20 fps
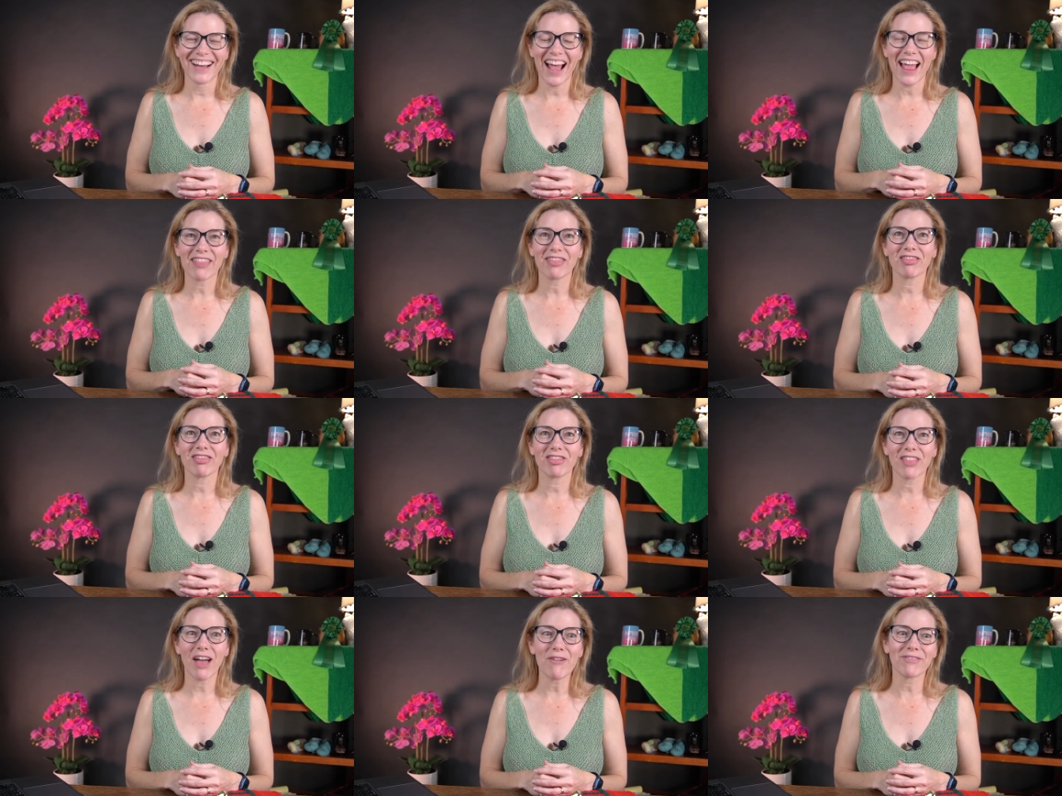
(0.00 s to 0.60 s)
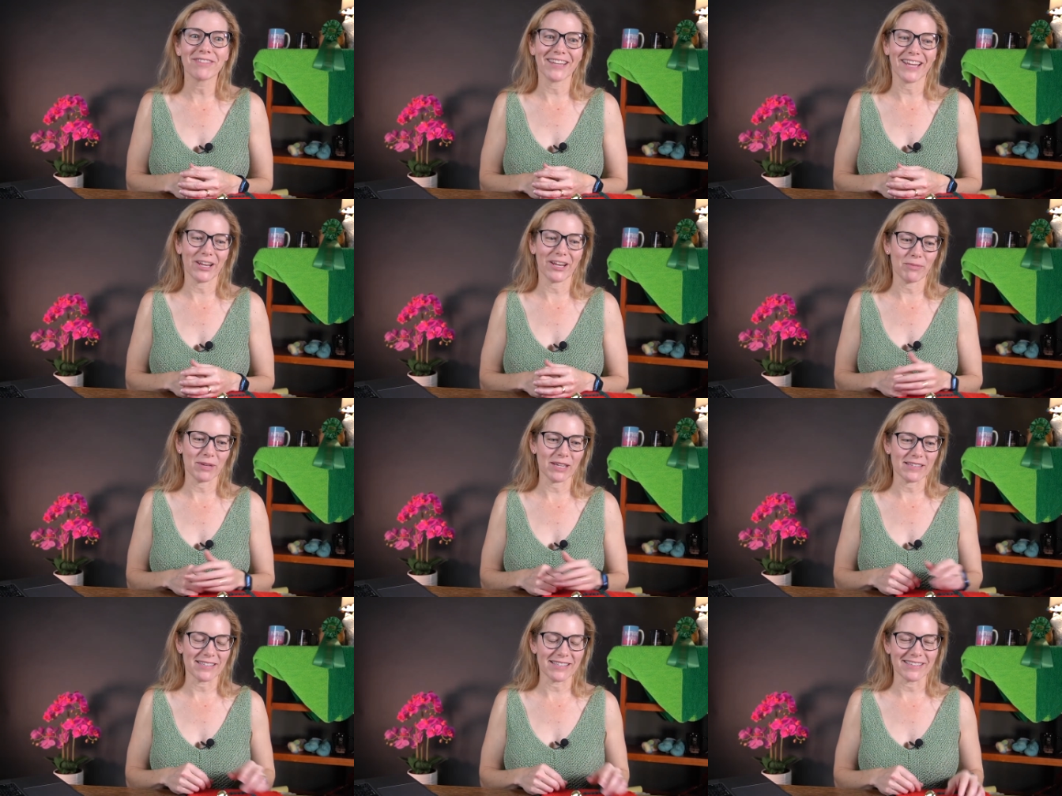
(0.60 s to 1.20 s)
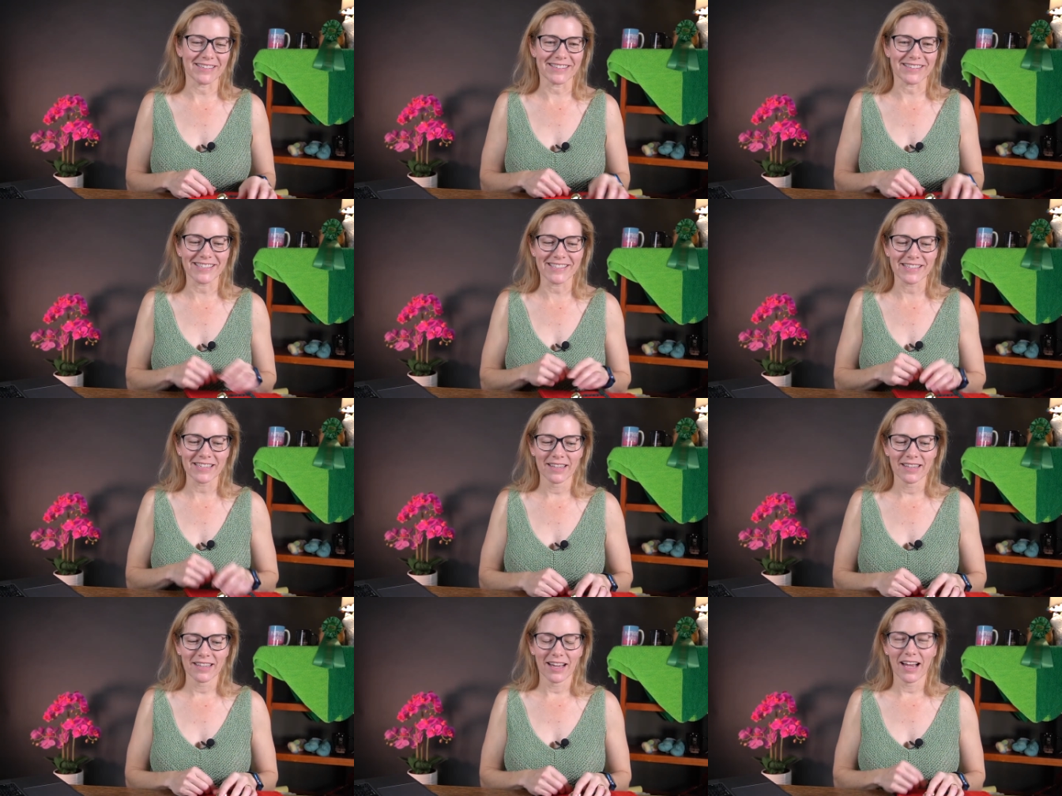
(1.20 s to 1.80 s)
love databases.
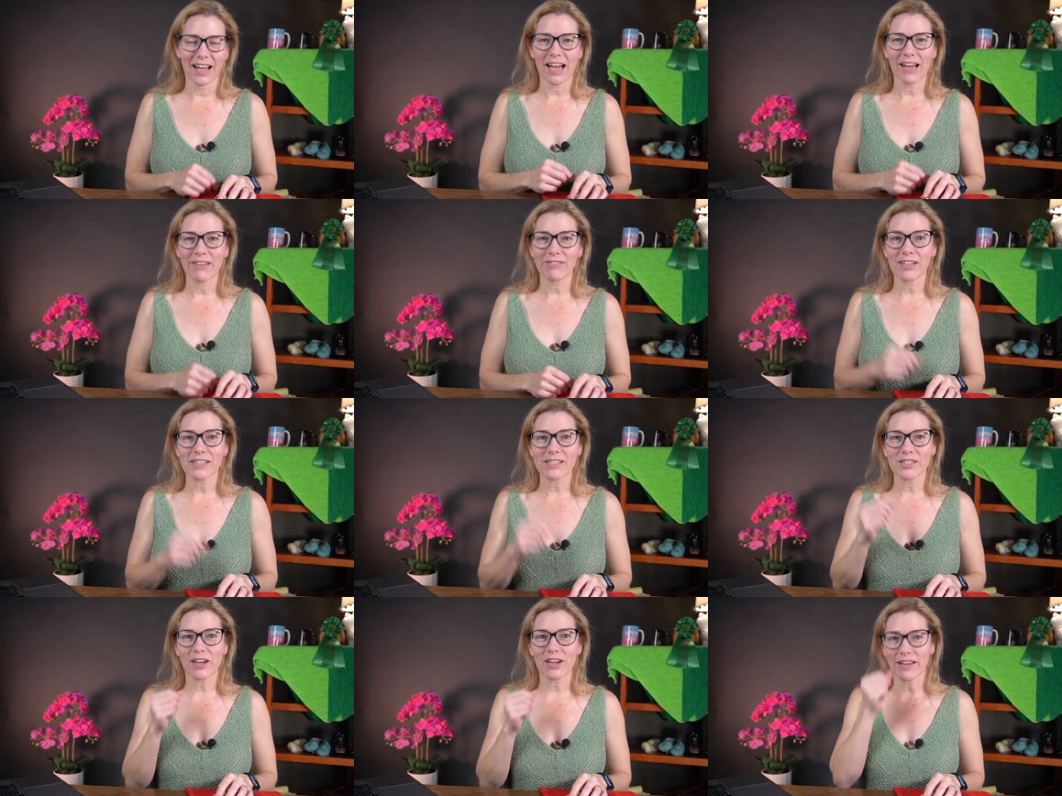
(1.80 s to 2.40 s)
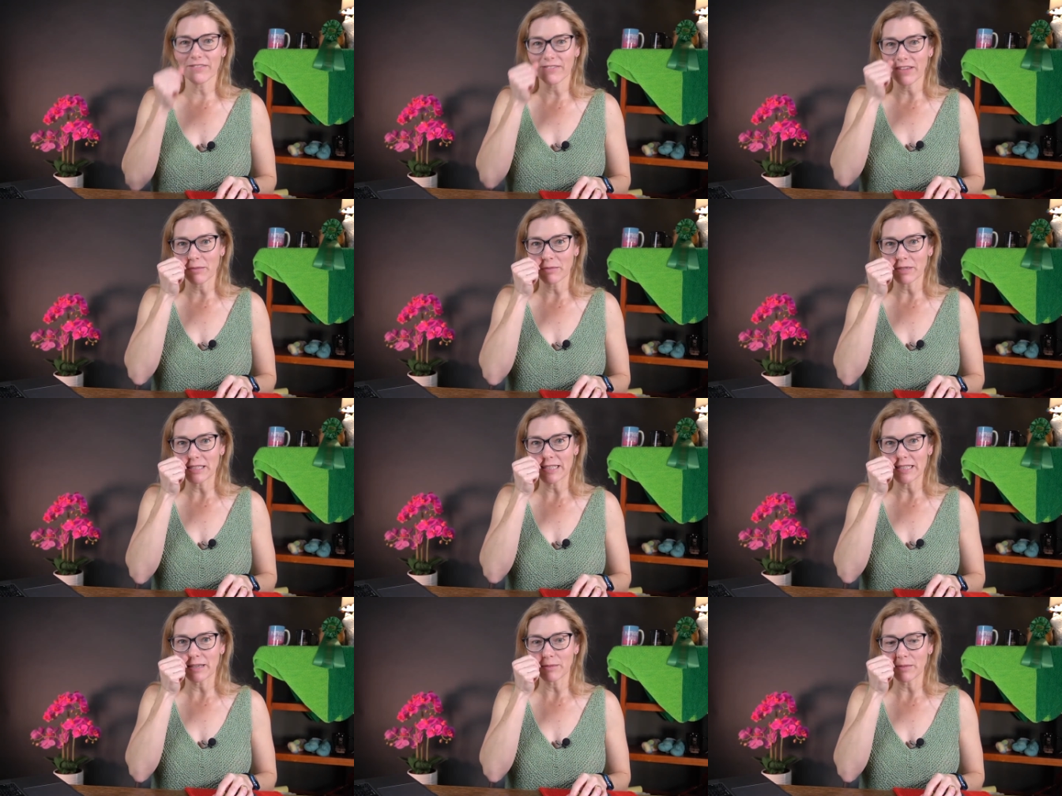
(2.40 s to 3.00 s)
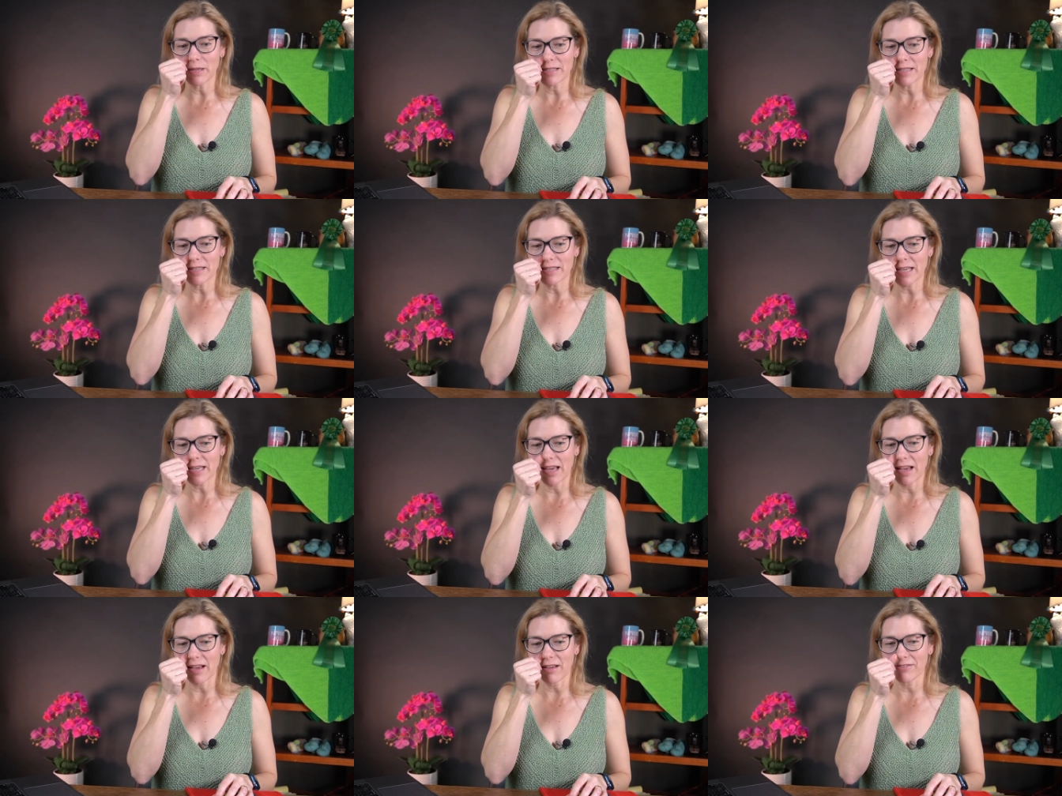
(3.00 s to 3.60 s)
I've lost track of how many databases I
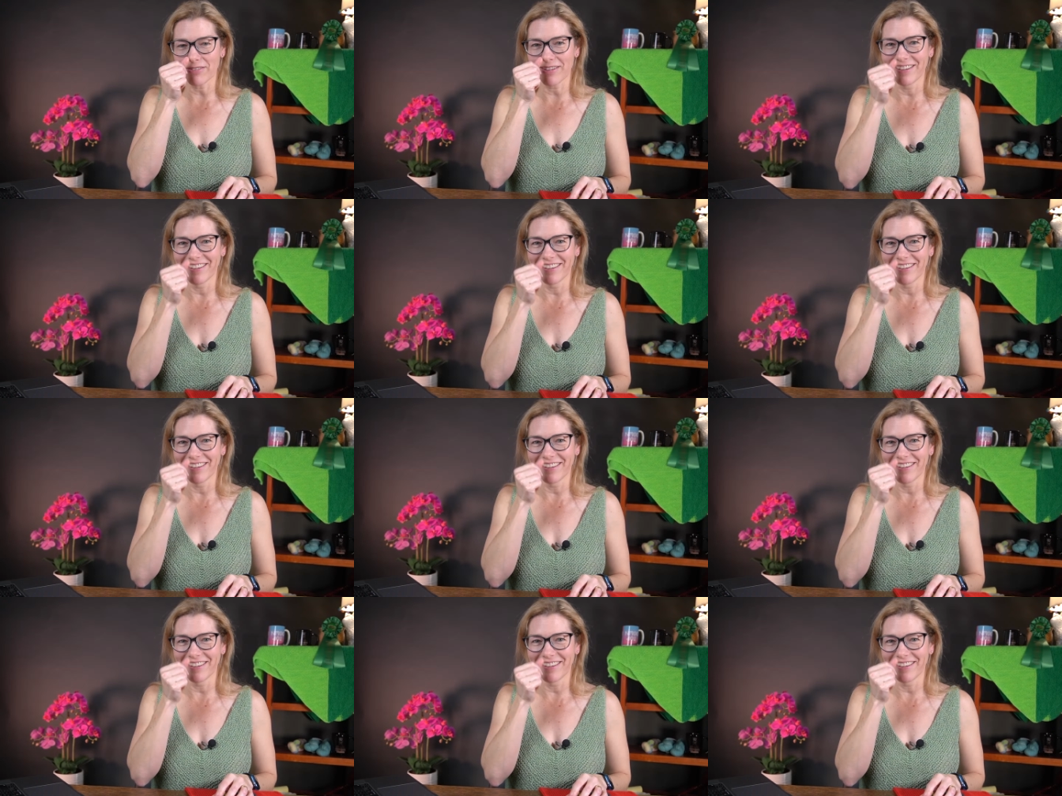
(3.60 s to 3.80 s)
have.